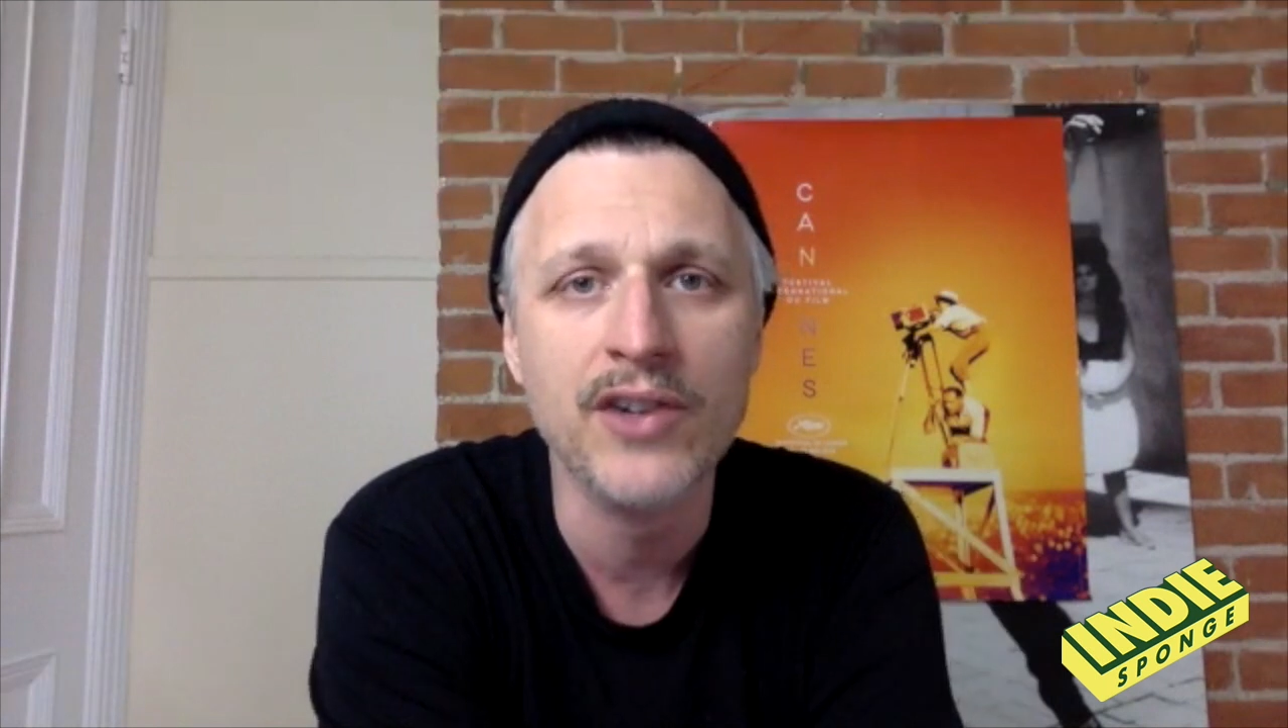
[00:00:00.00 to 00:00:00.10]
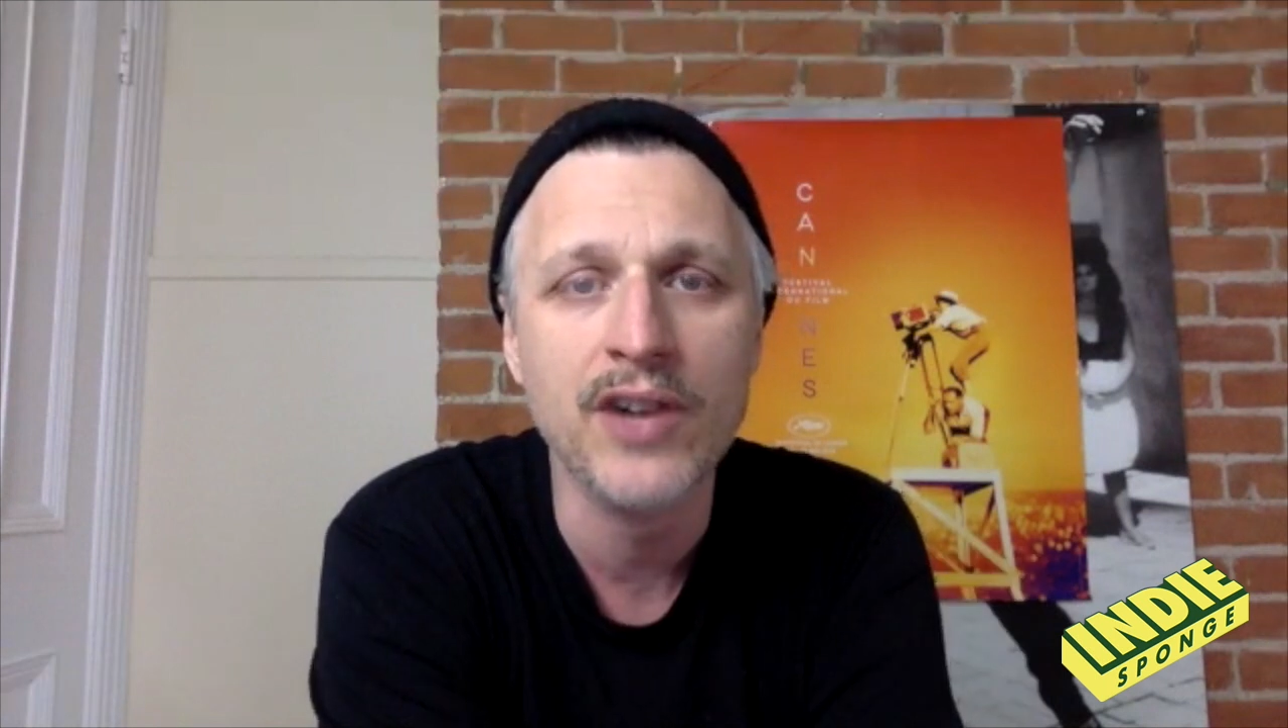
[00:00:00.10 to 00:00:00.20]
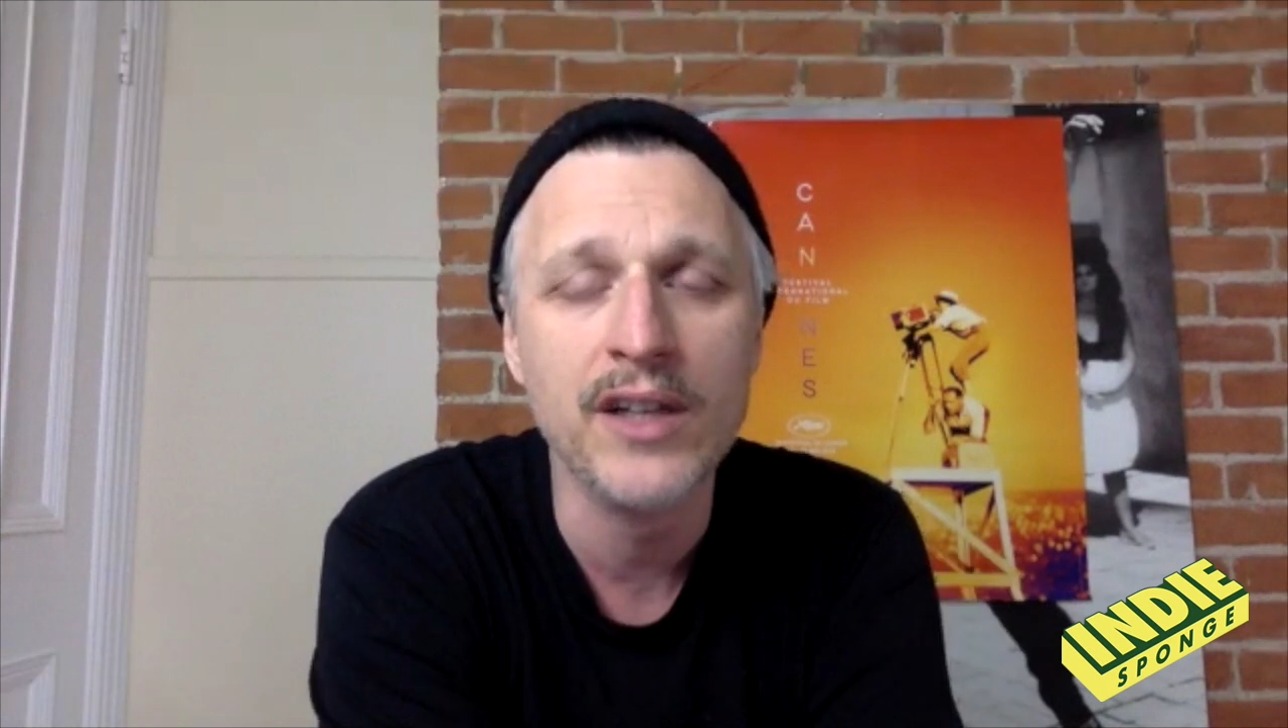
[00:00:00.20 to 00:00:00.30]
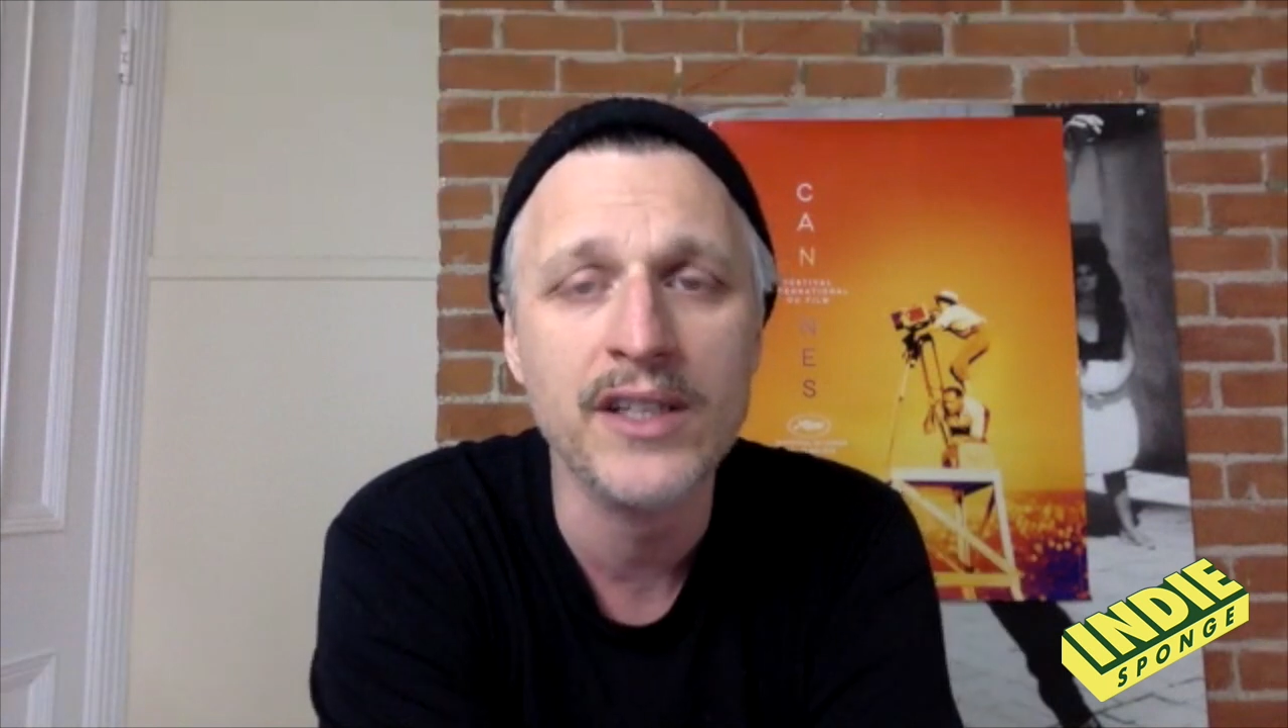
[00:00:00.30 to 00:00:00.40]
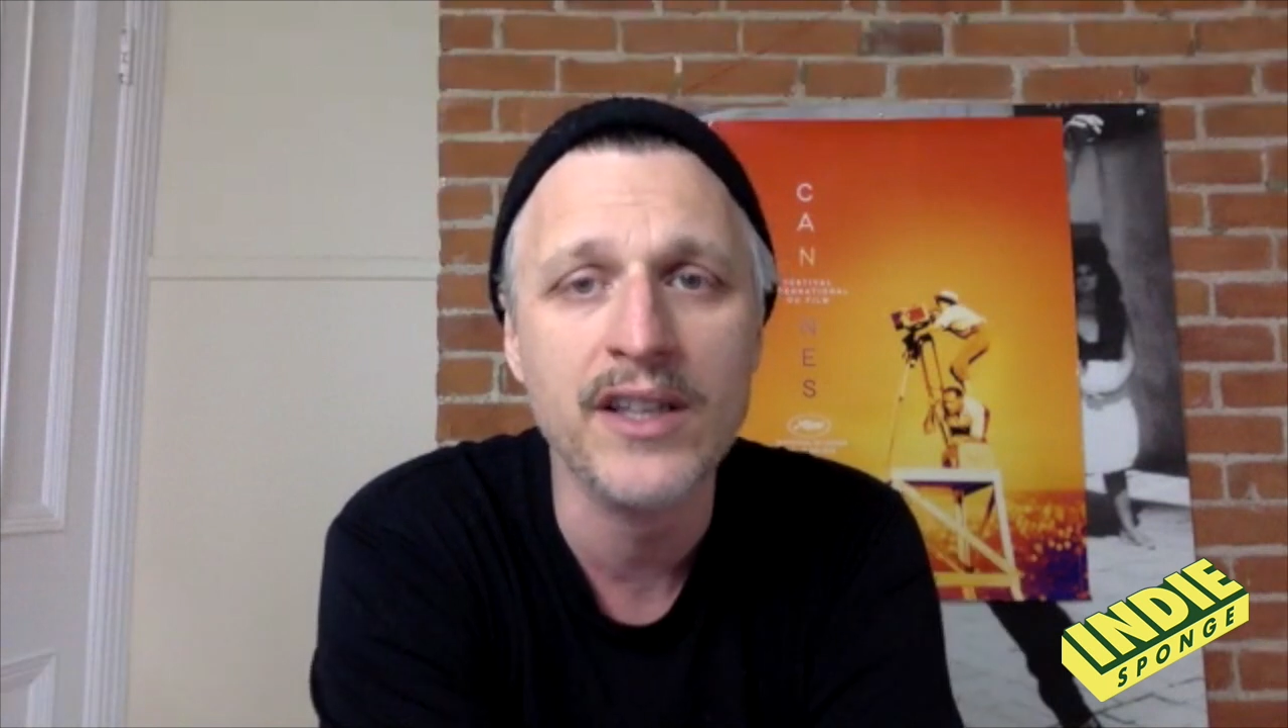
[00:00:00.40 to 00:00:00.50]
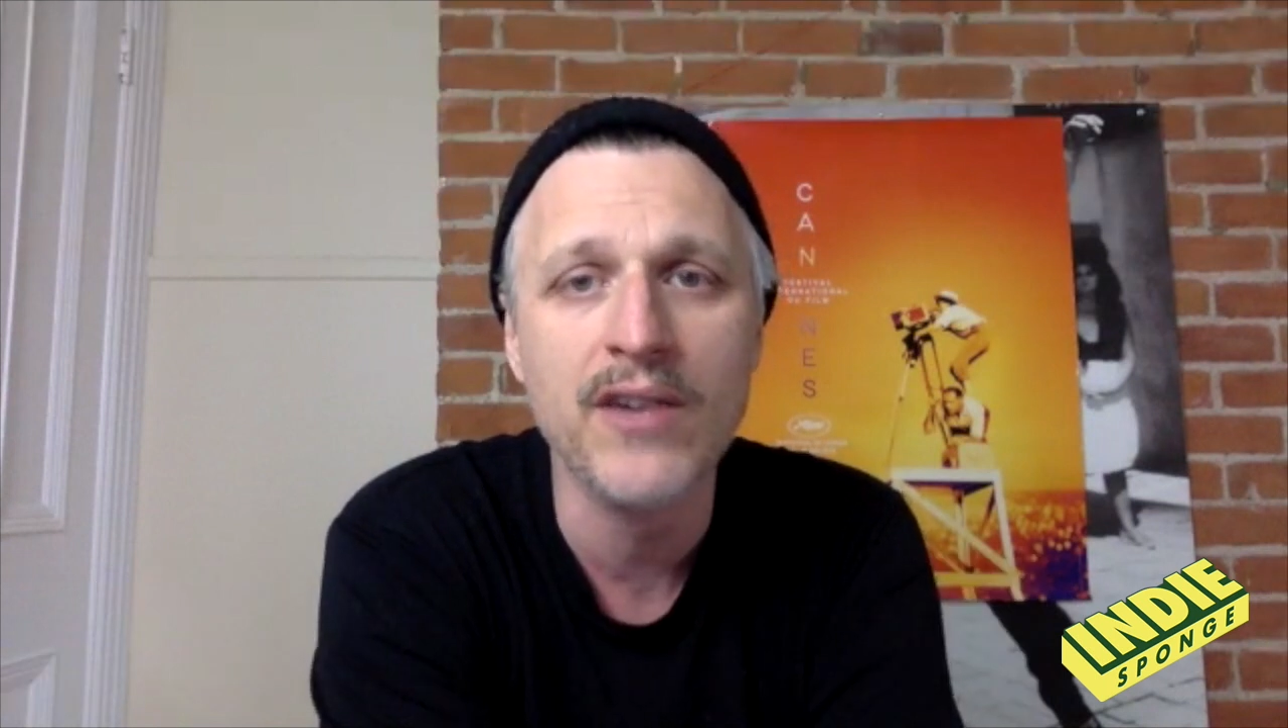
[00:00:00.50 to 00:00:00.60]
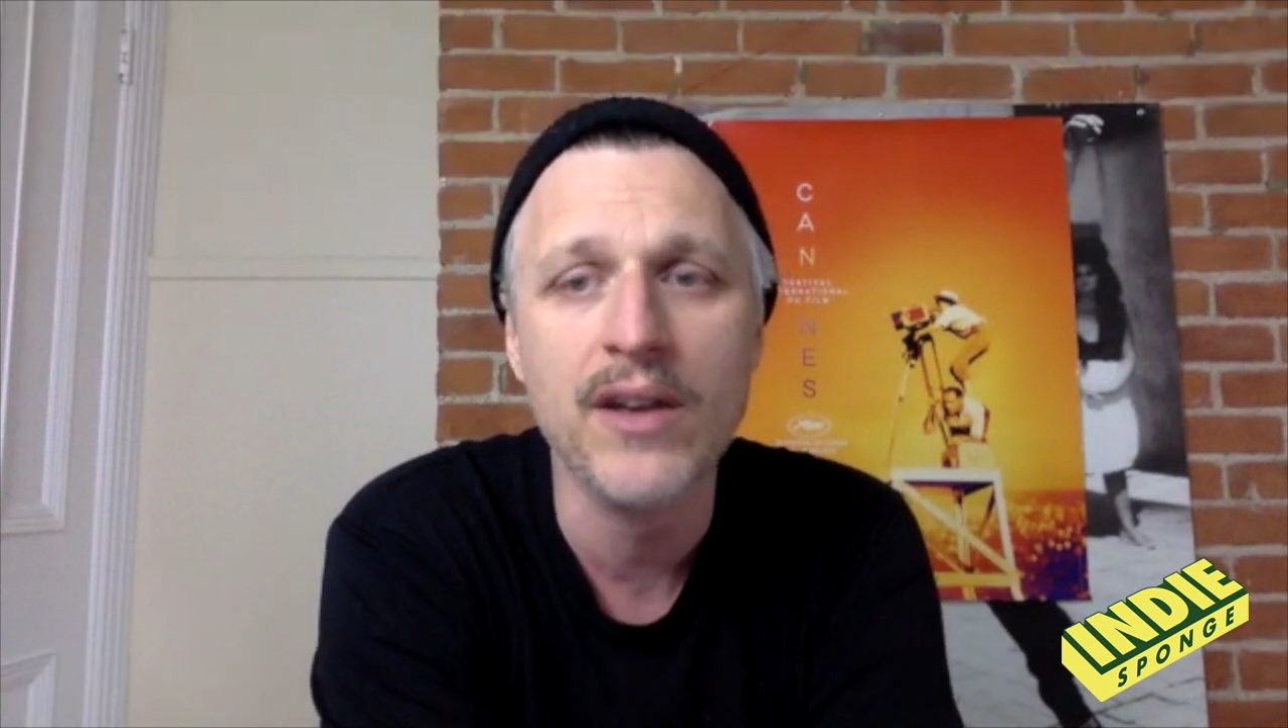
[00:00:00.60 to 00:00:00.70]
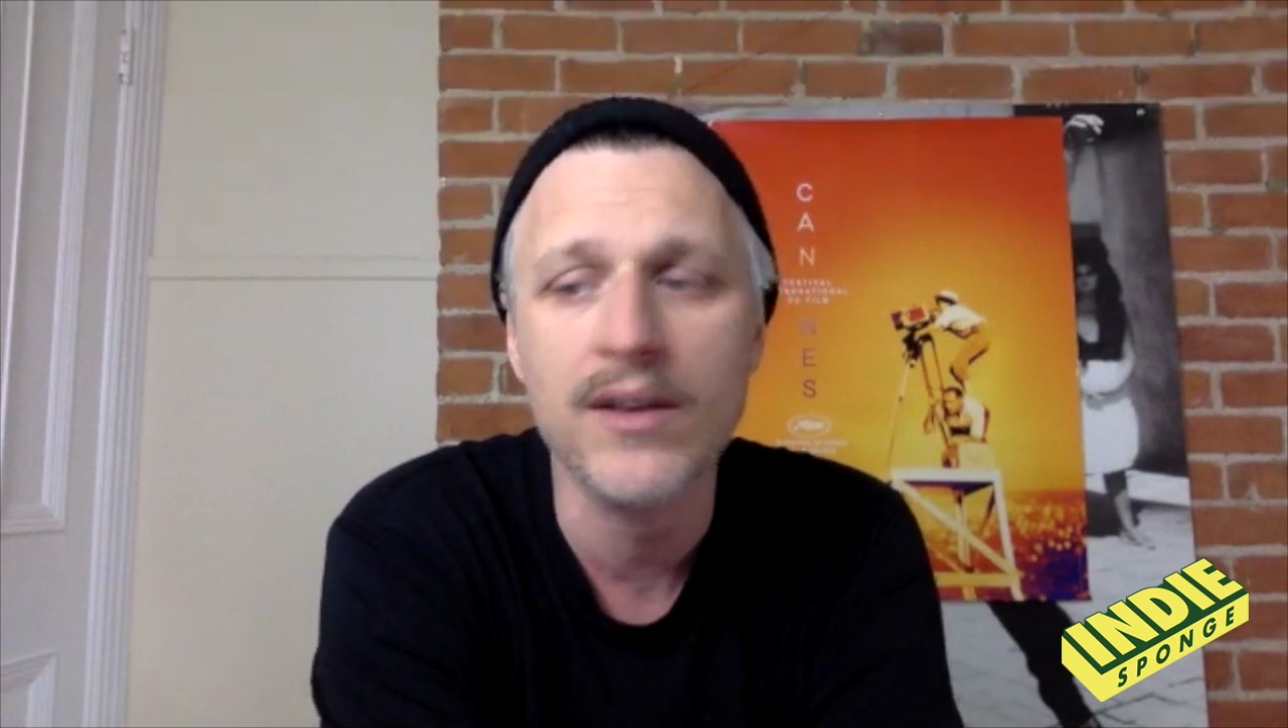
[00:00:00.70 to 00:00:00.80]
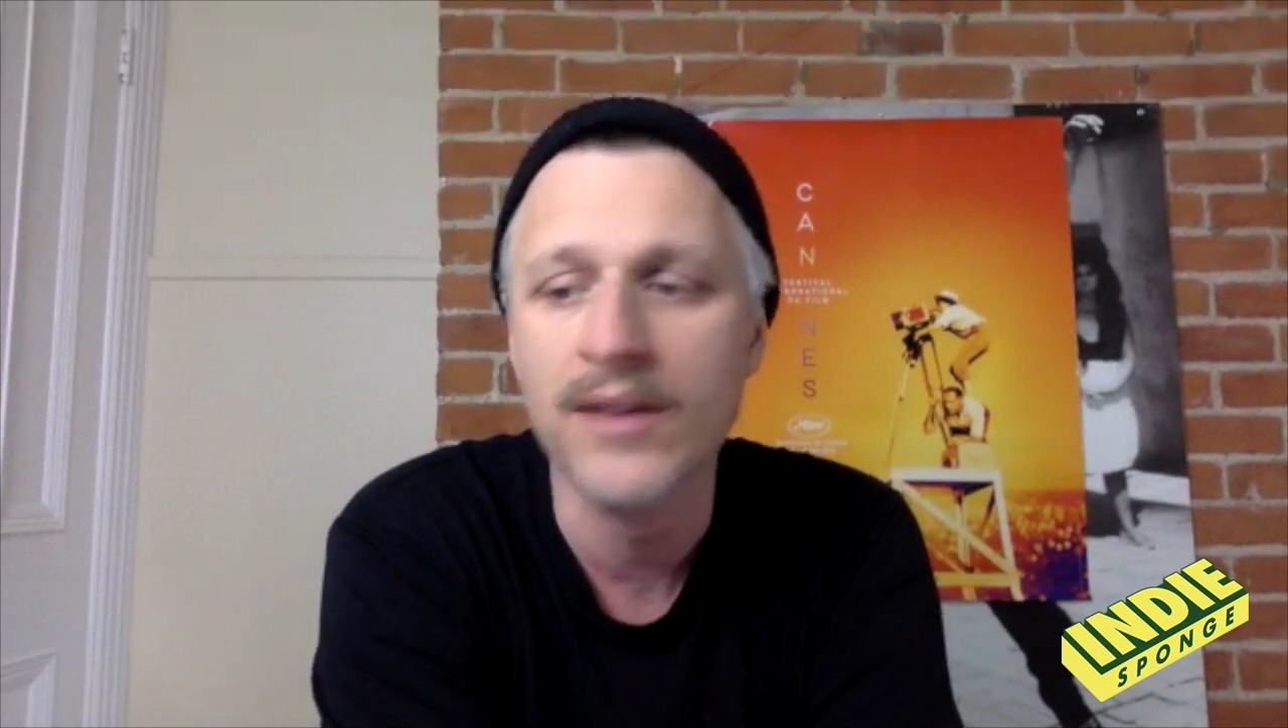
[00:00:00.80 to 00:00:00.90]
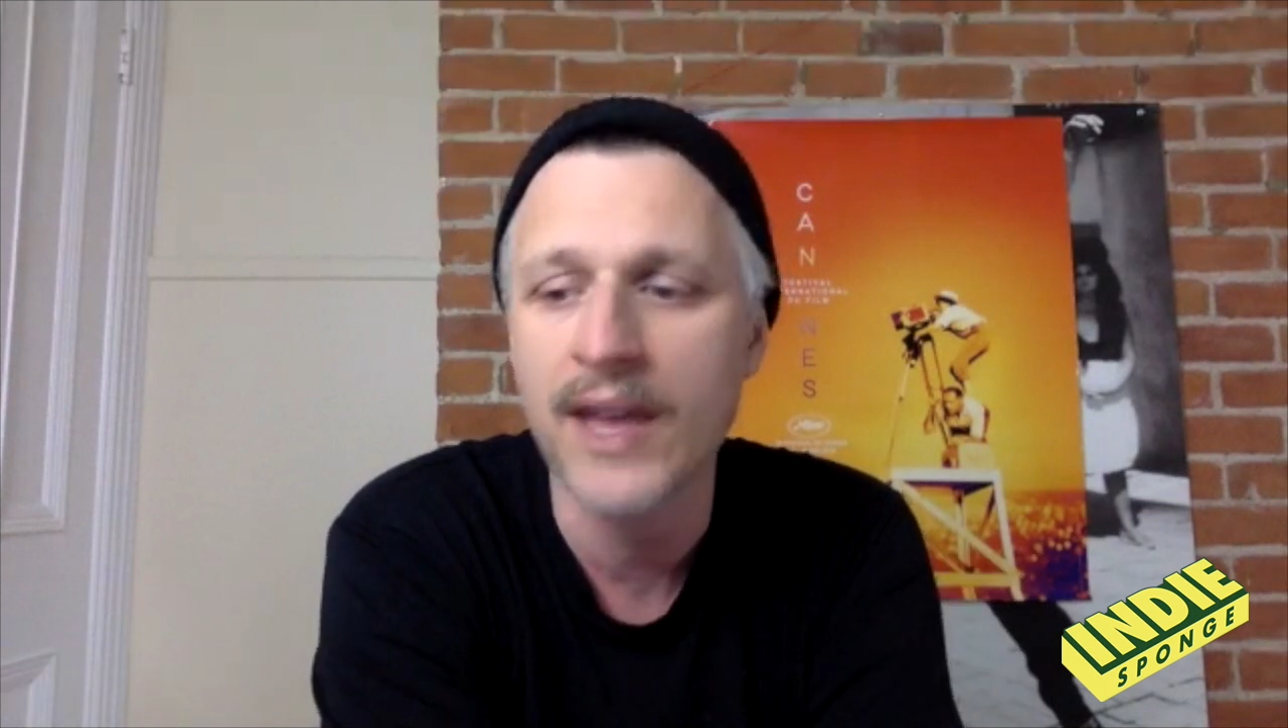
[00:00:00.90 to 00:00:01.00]
charlize
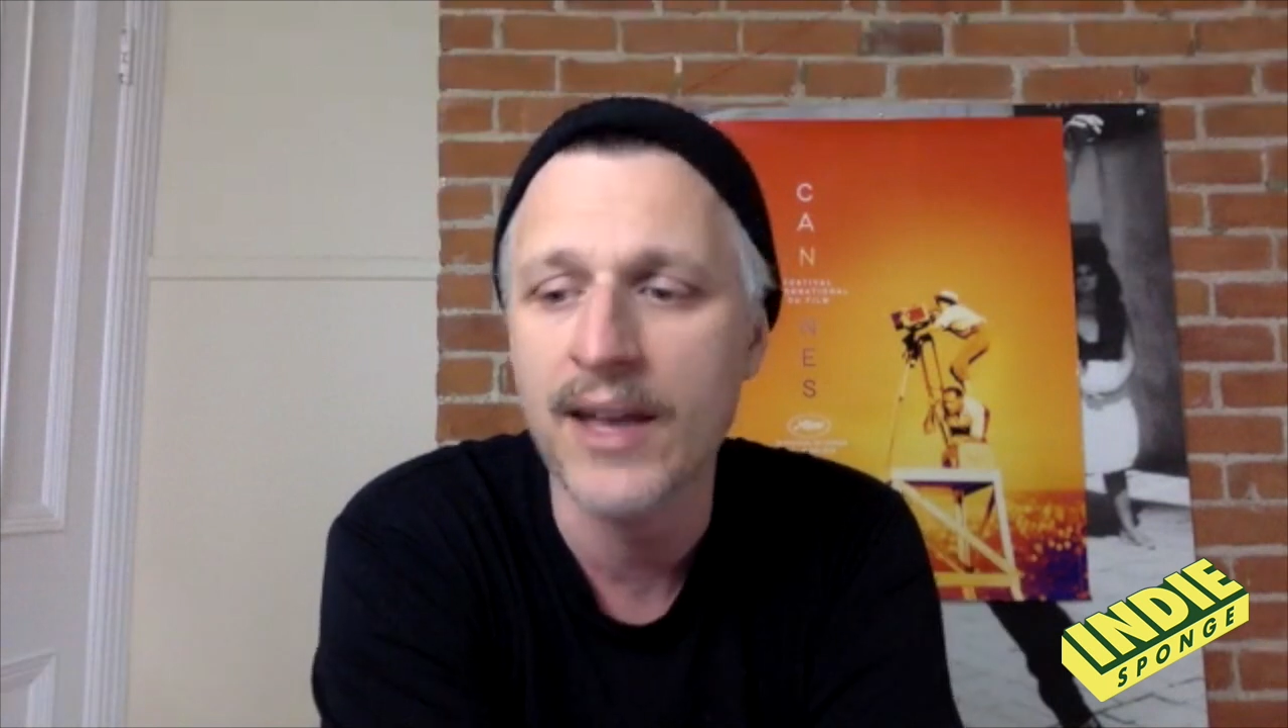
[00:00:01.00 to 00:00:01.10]
theron